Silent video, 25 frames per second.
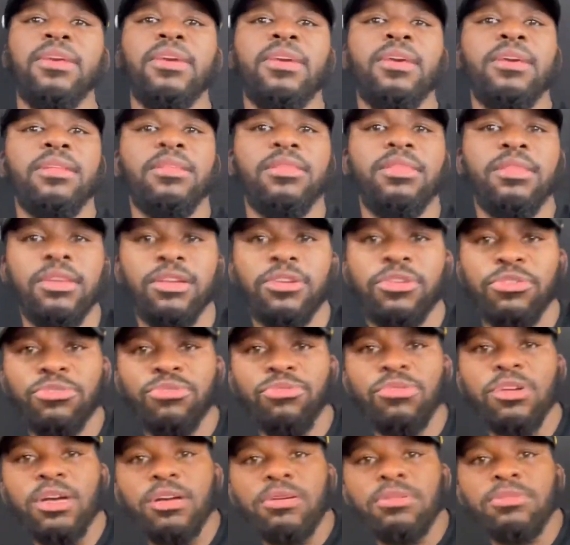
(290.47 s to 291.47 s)
There you
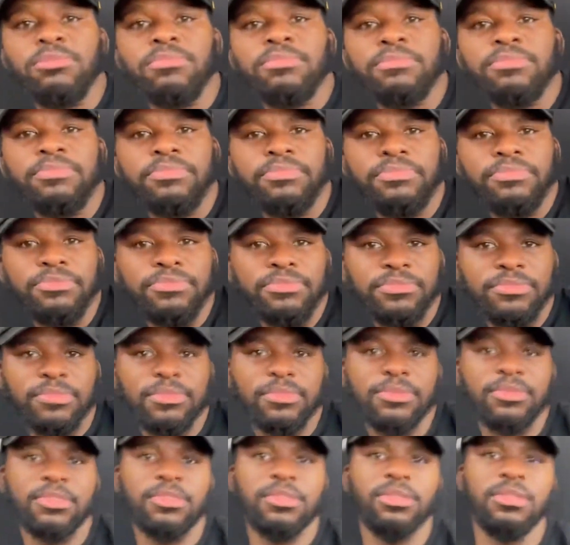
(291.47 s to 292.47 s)
go.
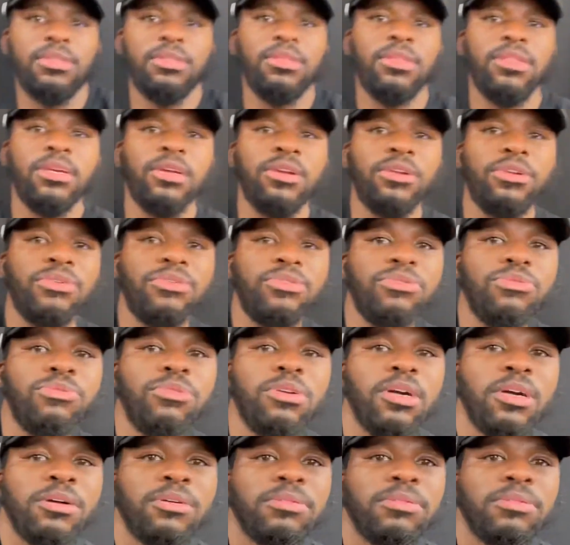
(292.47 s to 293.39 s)
There you go.